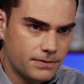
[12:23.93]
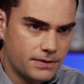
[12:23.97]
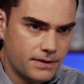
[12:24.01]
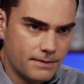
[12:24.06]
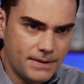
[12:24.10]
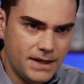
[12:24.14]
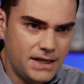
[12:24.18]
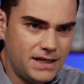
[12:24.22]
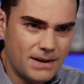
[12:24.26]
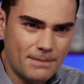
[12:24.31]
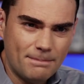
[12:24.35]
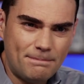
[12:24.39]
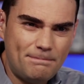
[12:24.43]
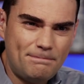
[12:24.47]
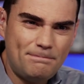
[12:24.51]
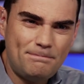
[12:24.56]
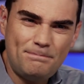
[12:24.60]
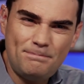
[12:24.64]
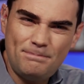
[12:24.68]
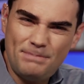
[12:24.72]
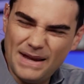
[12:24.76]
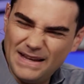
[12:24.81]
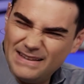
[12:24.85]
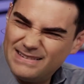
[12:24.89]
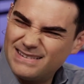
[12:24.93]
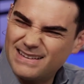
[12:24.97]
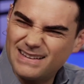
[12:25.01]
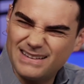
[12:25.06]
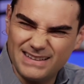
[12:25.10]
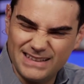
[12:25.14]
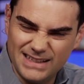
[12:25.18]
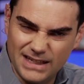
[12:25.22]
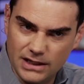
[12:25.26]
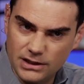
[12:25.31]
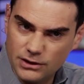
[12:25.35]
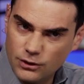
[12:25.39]
the media
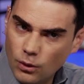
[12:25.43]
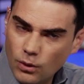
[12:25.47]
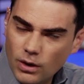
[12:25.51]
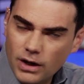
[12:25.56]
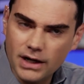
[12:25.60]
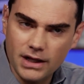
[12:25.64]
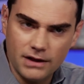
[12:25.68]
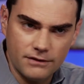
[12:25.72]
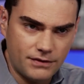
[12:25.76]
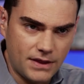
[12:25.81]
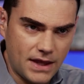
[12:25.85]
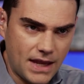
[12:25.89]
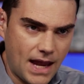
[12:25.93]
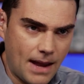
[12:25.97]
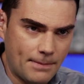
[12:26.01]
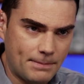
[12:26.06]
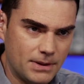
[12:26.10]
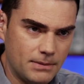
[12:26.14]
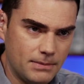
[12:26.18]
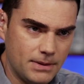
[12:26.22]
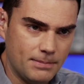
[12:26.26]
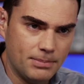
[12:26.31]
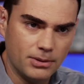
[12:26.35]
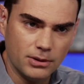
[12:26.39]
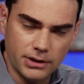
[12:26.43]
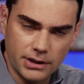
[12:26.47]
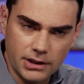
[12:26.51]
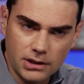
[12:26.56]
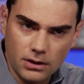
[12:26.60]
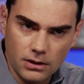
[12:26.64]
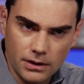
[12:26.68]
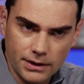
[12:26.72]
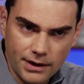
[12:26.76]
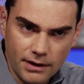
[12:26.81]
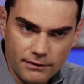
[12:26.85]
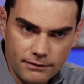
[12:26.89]
basically ignore it if they happen to be
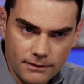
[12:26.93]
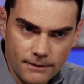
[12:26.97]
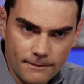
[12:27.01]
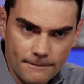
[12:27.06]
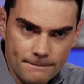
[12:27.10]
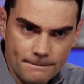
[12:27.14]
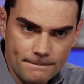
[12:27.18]
political enough.